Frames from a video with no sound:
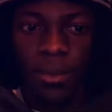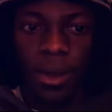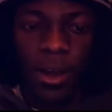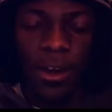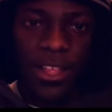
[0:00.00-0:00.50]

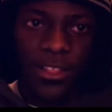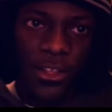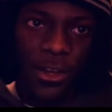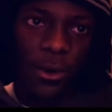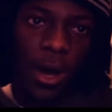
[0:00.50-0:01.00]
All right,
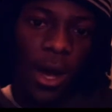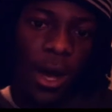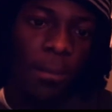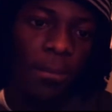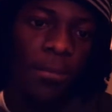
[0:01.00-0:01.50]
so
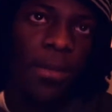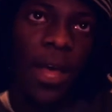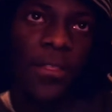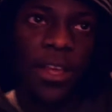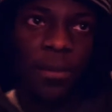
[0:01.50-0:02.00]

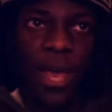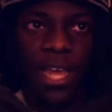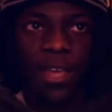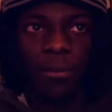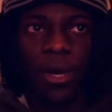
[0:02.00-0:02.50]
I think
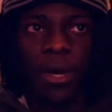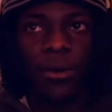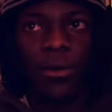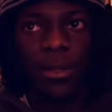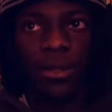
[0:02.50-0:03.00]
back in
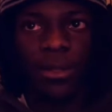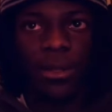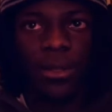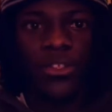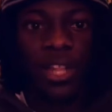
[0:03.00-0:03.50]
about
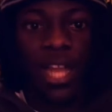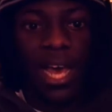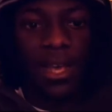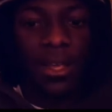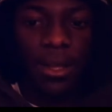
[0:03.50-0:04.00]

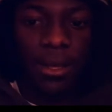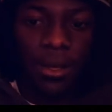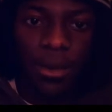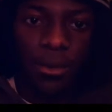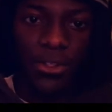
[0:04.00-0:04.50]
July,
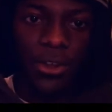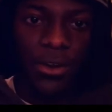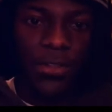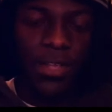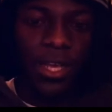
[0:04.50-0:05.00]
it was
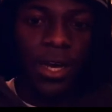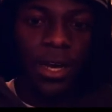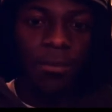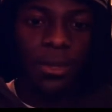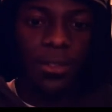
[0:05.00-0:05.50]
during the
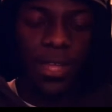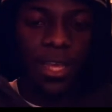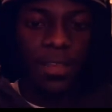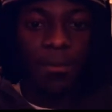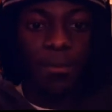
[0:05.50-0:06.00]
the
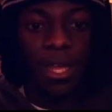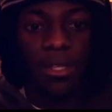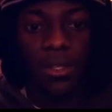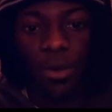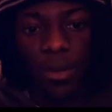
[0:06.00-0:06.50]
King of the
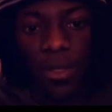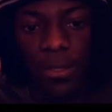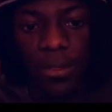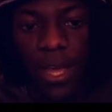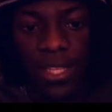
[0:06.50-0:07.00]
Beta
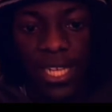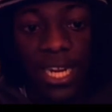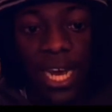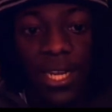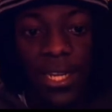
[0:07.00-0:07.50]
tournament that
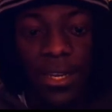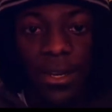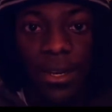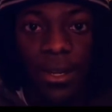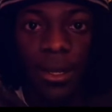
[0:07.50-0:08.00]
Day 9
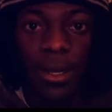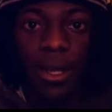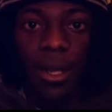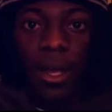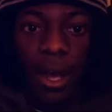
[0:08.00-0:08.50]
did.
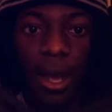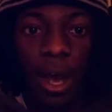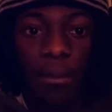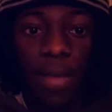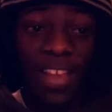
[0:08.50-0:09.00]

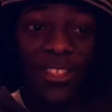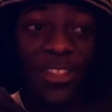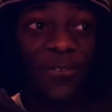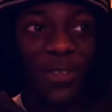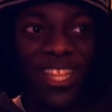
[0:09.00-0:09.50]

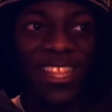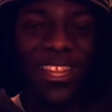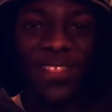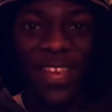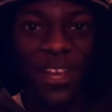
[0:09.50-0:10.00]
Actually, if you
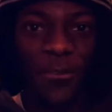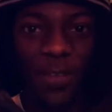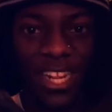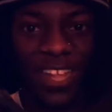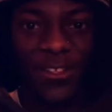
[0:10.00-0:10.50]
listen to Thank
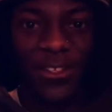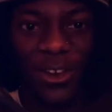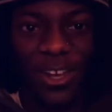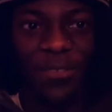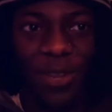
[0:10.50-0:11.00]
God for Day 9, the
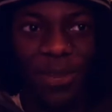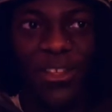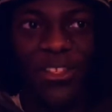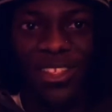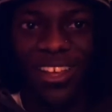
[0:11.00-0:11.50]
song, it's pretty
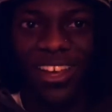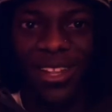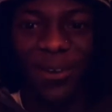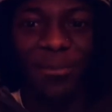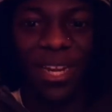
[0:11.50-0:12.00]
much
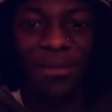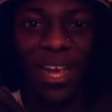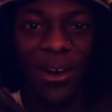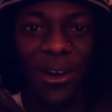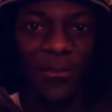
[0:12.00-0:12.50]
a little mini
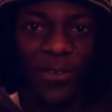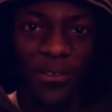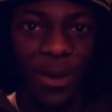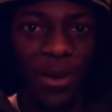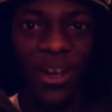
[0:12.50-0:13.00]
biography
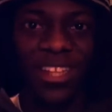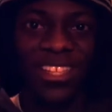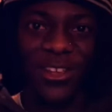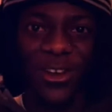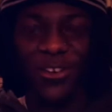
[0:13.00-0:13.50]
of how I got
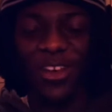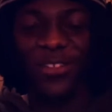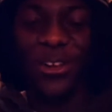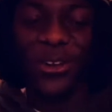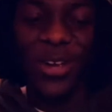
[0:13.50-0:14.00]
into
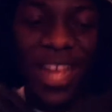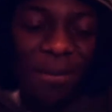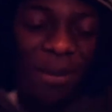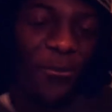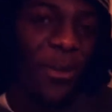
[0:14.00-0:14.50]
StarCraft. So
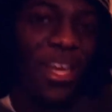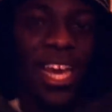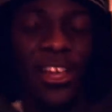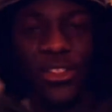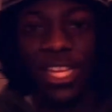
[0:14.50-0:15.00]
my friend
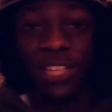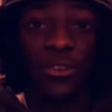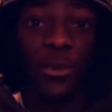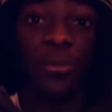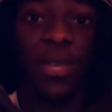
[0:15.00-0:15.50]
actually
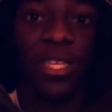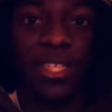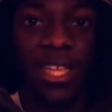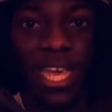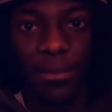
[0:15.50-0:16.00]
introduced me
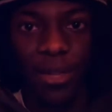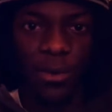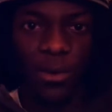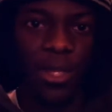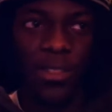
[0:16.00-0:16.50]
into the game. You
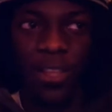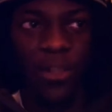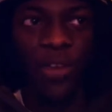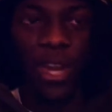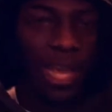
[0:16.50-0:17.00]
know, they've
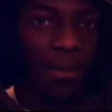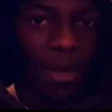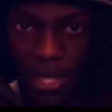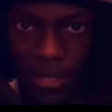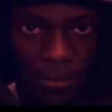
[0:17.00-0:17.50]
been trying to get me
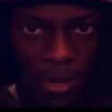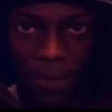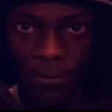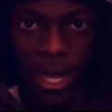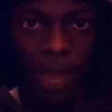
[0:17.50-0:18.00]
to play the
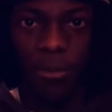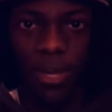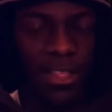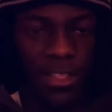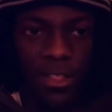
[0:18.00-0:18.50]
beta forever,
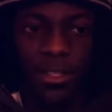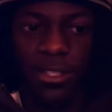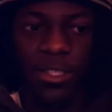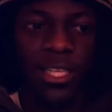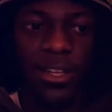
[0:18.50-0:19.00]
but I just
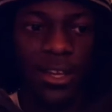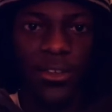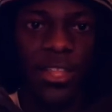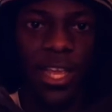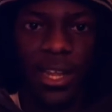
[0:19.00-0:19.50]
didn't
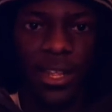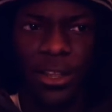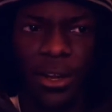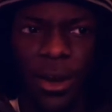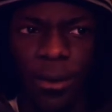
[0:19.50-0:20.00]
understand it.
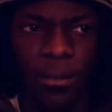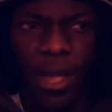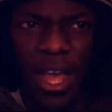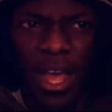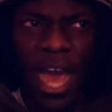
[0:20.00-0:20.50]
You
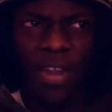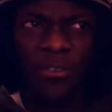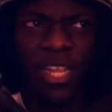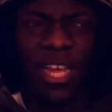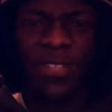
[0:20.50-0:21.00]
know, I
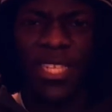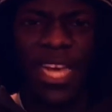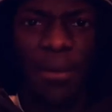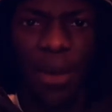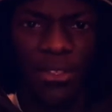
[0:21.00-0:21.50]
didn't really have time.